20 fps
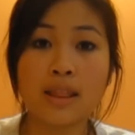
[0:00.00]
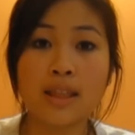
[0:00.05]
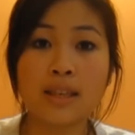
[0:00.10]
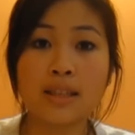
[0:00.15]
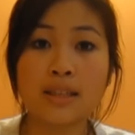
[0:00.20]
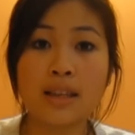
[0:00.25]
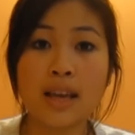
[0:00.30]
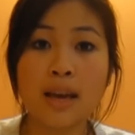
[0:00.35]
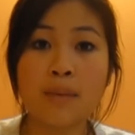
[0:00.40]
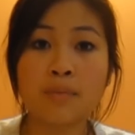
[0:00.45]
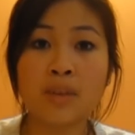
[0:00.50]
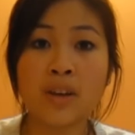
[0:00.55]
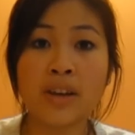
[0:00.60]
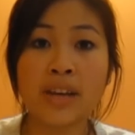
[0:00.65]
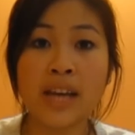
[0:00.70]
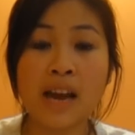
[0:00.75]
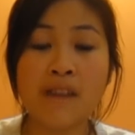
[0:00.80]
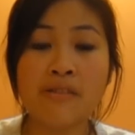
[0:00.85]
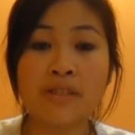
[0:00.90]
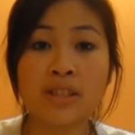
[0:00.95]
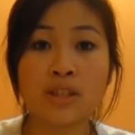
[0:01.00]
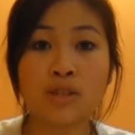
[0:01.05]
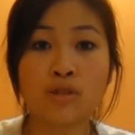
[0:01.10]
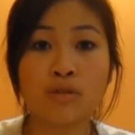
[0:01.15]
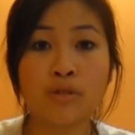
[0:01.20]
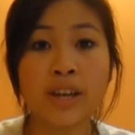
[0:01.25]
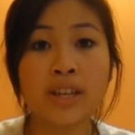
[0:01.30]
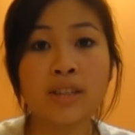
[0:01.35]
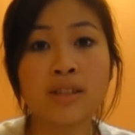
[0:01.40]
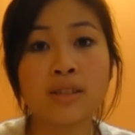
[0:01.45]
This enzyme carries a
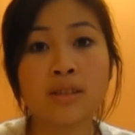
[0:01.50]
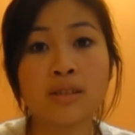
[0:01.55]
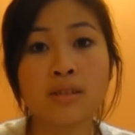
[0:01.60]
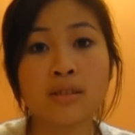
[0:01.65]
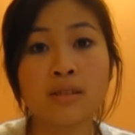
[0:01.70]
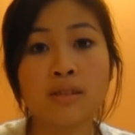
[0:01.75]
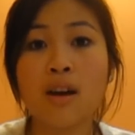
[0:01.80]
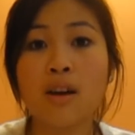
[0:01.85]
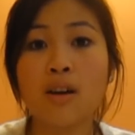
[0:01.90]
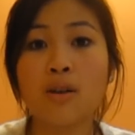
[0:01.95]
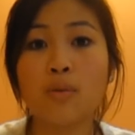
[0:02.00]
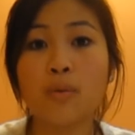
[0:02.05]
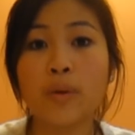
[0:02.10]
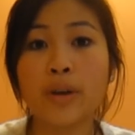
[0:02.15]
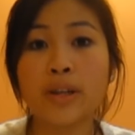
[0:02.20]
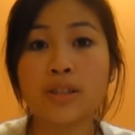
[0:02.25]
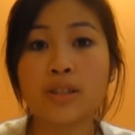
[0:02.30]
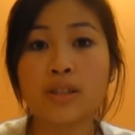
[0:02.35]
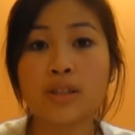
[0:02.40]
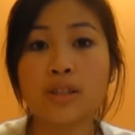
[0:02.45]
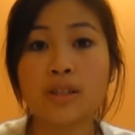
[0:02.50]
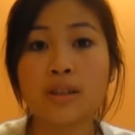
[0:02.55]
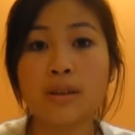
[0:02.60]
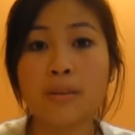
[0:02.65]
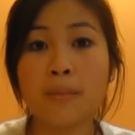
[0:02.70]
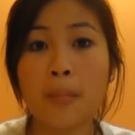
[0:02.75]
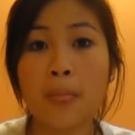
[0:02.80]
trait which